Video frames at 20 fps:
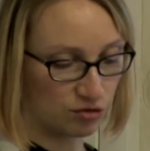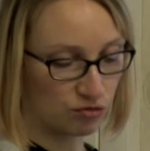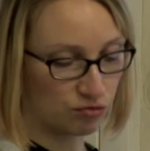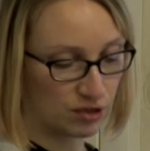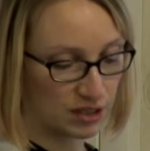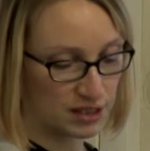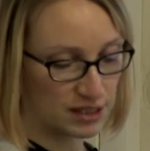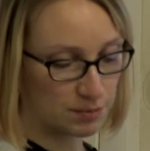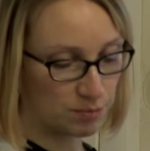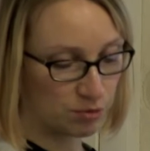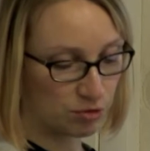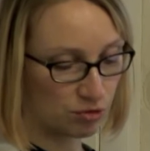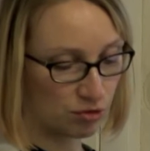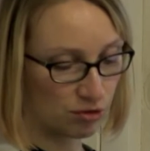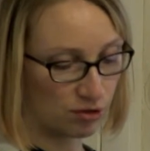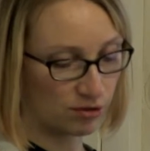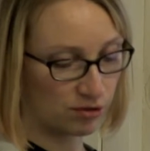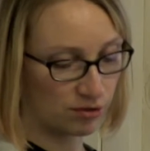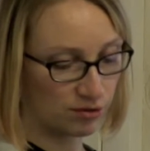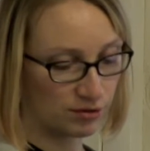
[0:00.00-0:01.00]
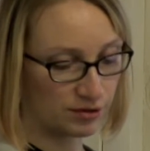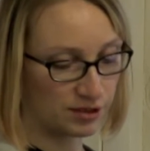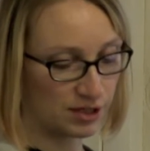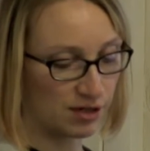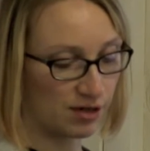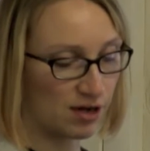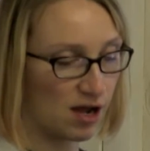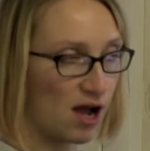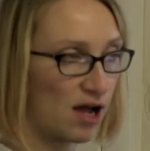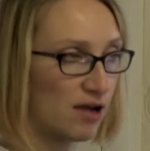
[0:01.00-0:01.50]
to explore the
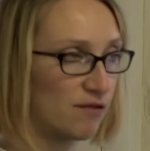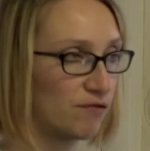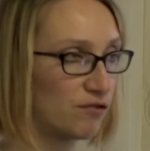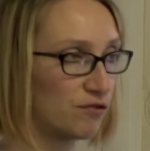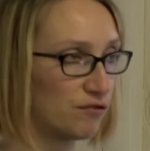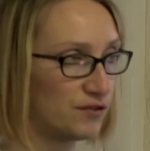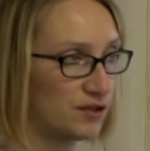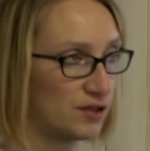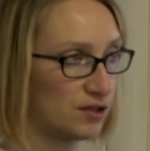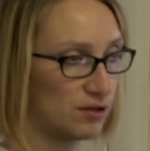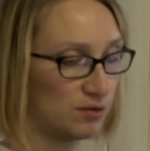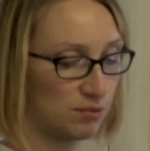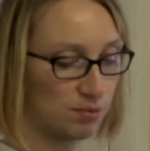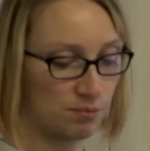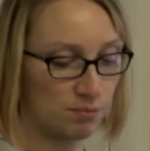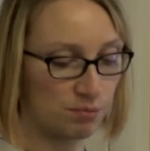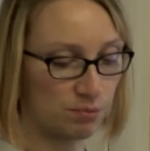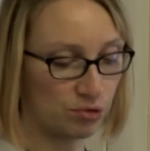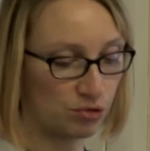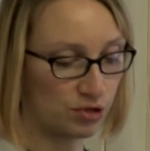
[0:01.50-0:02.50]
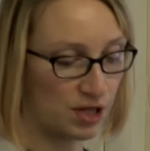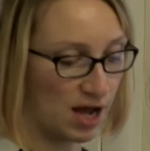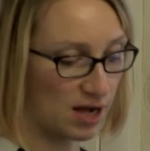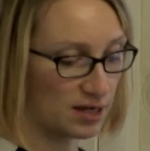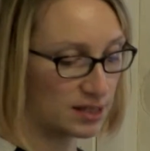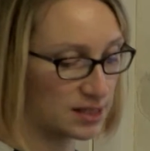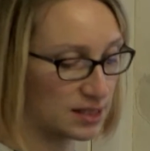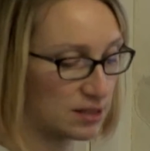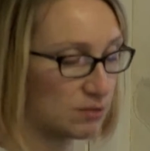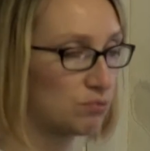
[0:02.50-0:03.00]
archive of the Blood
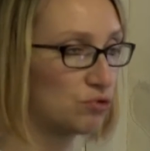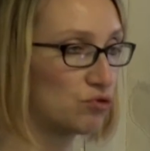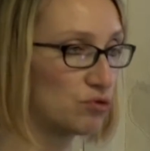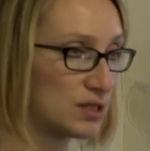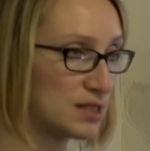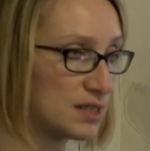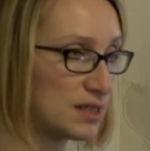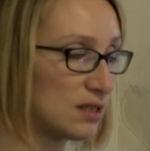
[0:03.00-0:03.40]
Axe Books,